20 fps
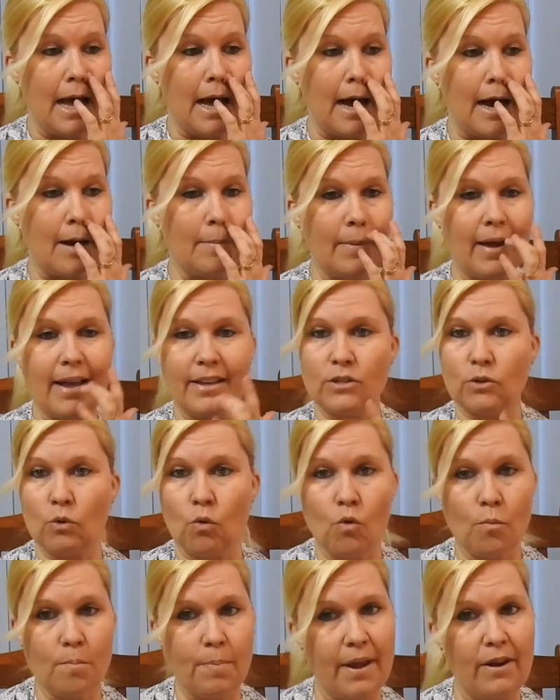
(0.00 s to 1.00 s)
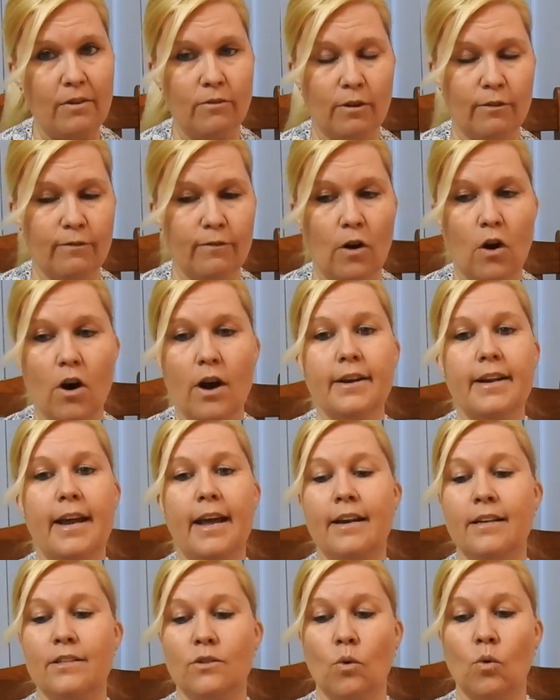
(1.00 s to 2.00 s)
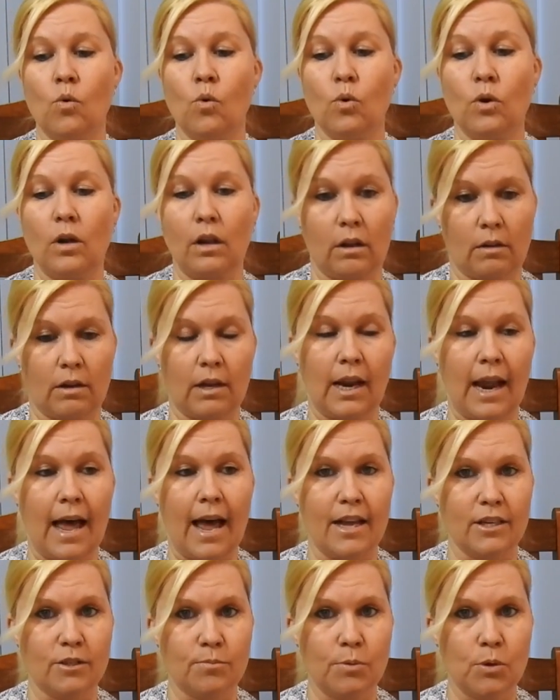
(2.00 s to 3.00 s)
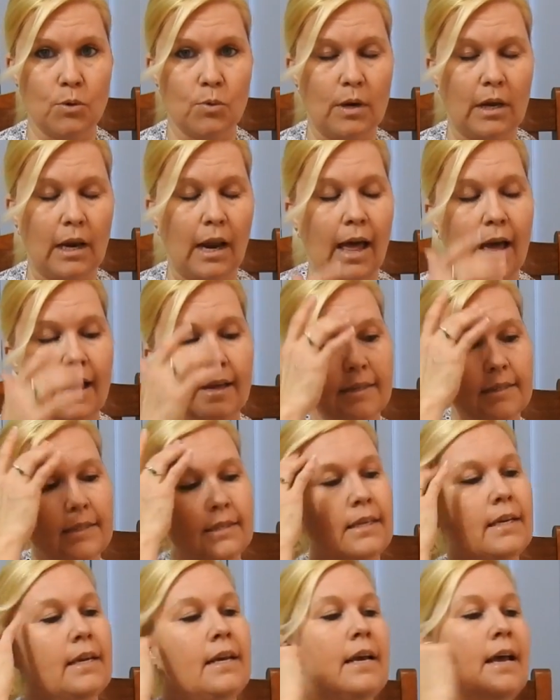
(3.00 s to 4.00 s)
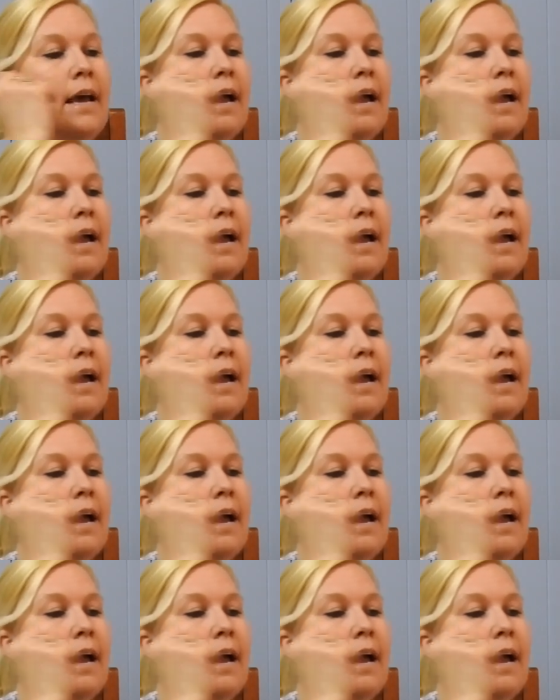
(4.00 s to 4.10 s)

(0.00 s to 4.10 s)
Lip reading: has all been refined, and is all glass, pure glass.